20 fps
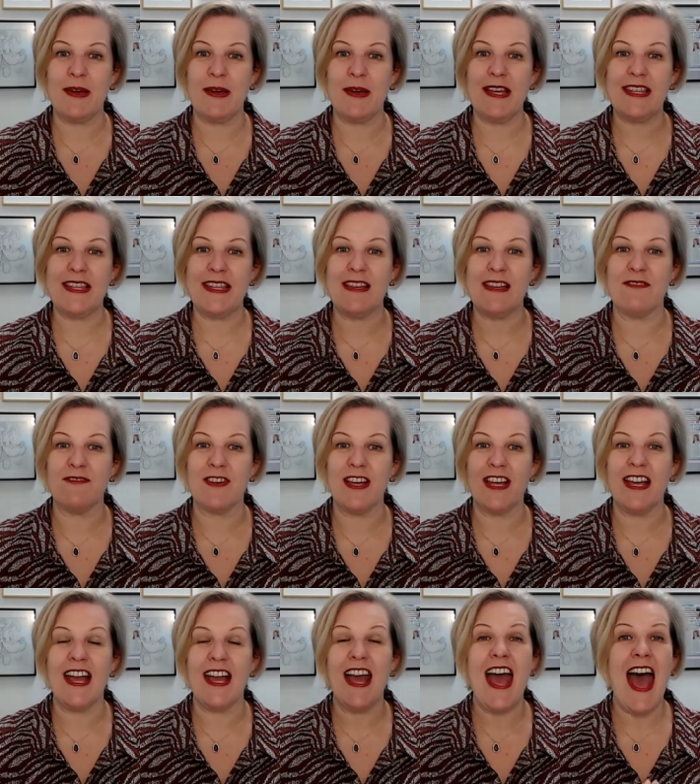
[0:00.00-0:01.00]

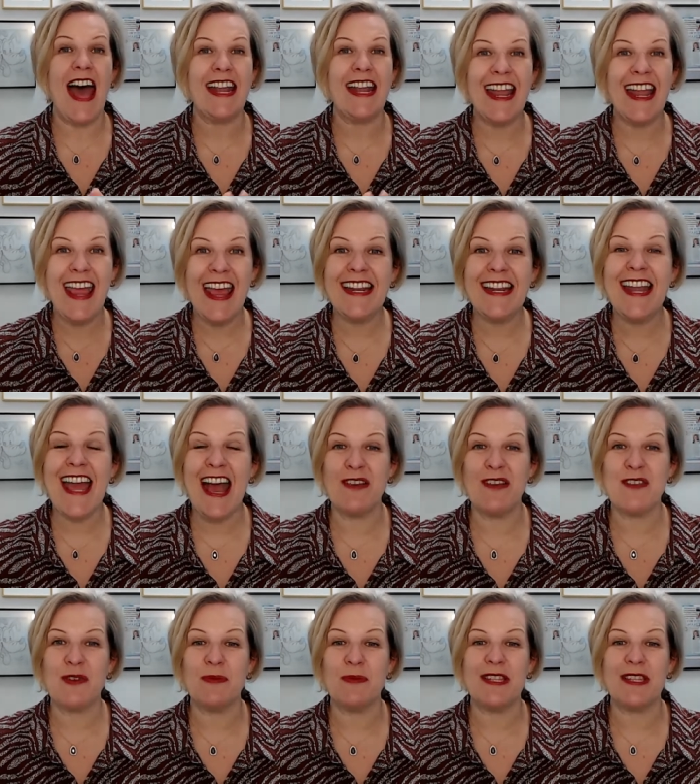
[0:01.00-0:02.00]
CV and then how
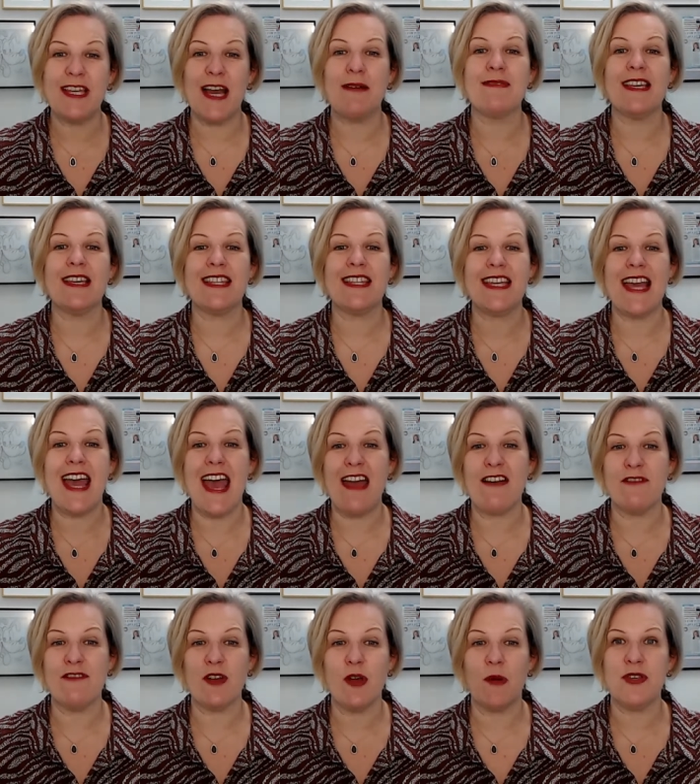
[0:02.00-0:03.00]
to adapt it to
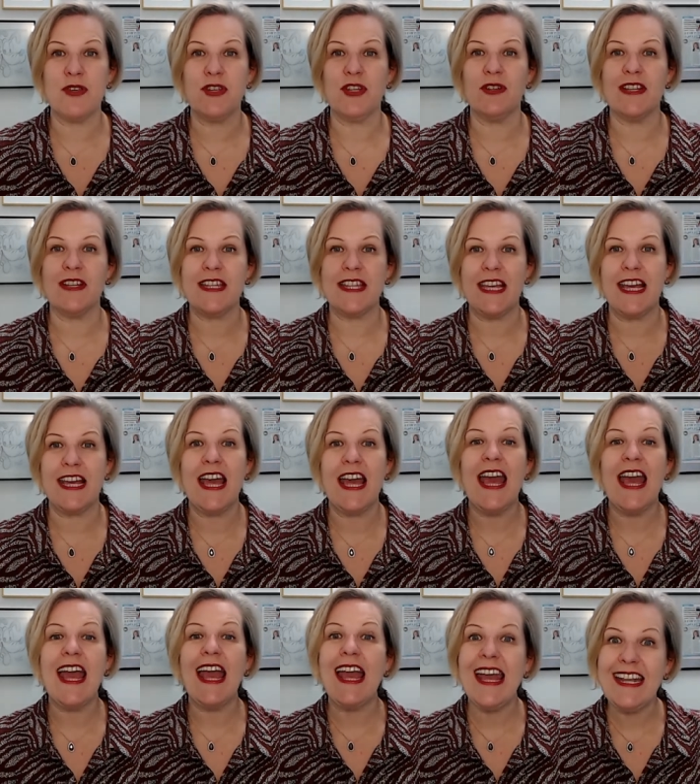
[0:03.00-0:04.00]
every opportunity
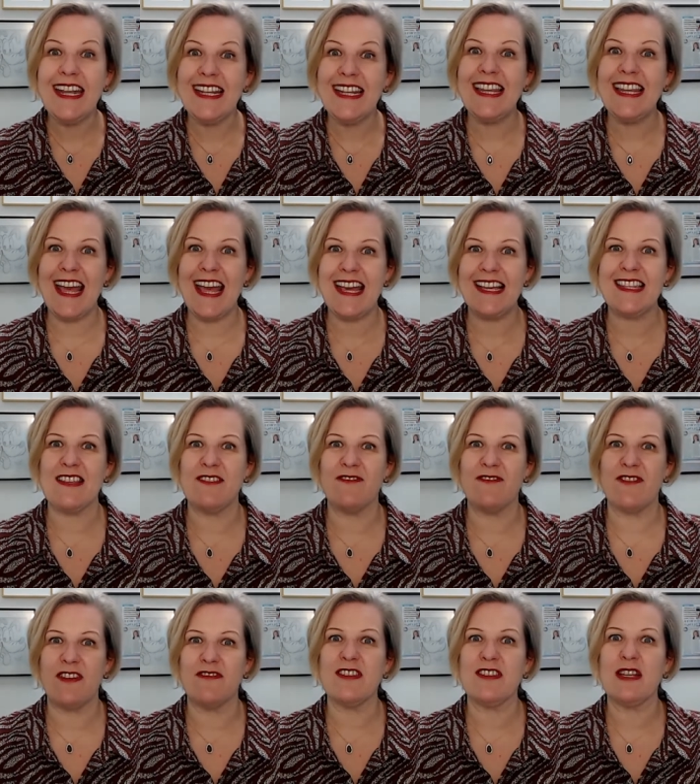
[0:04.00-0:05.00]
in less than
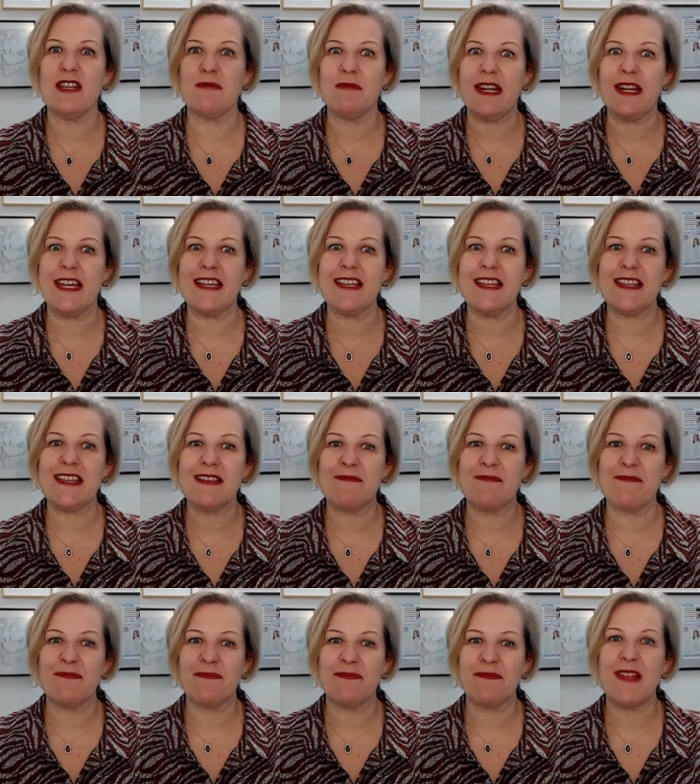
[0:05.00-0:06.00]
15 minutes.
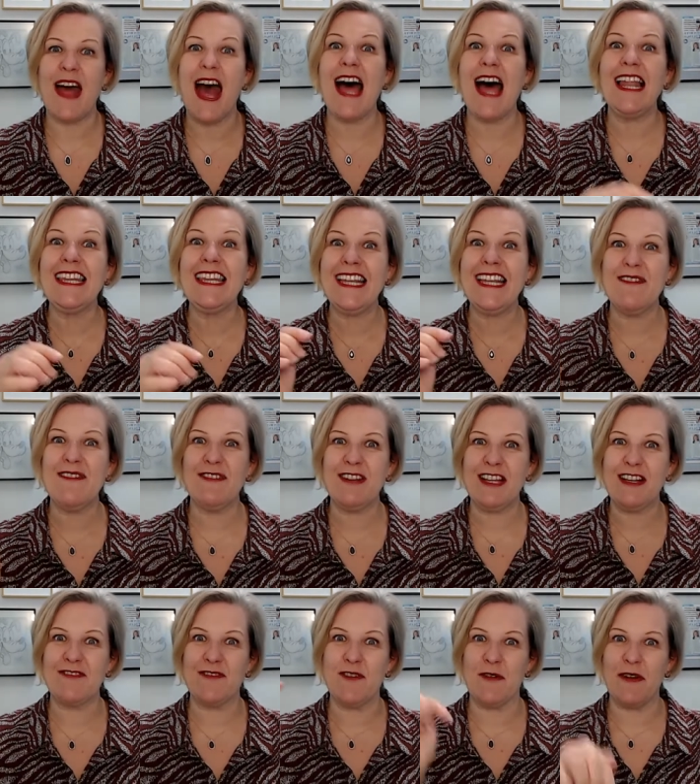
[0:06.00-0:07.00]
I'll leave a
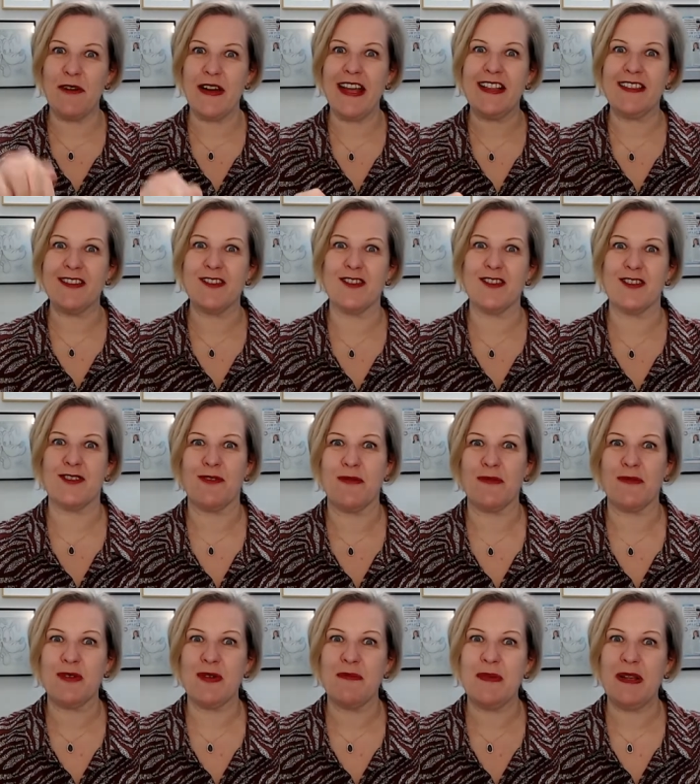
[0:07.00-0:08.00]
link for it in the
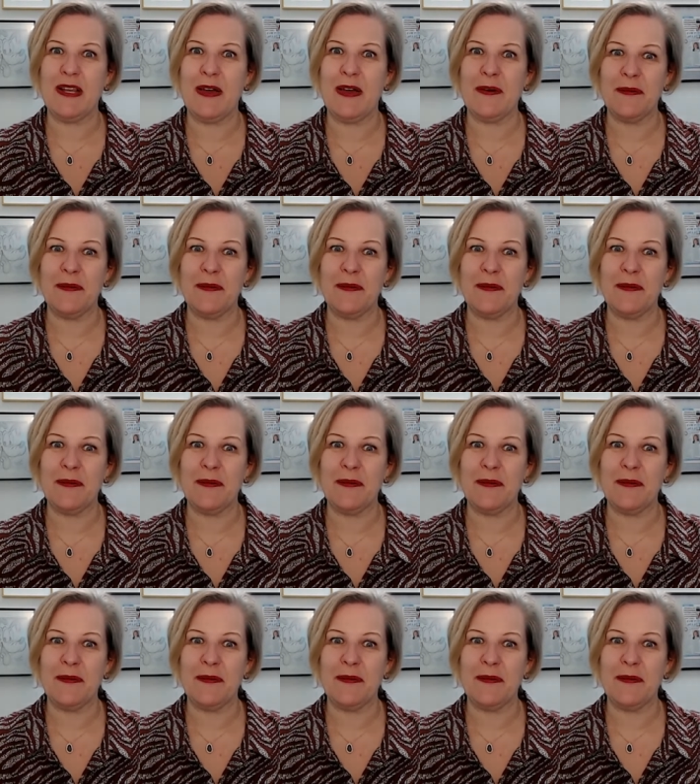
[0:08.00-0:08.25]
description below.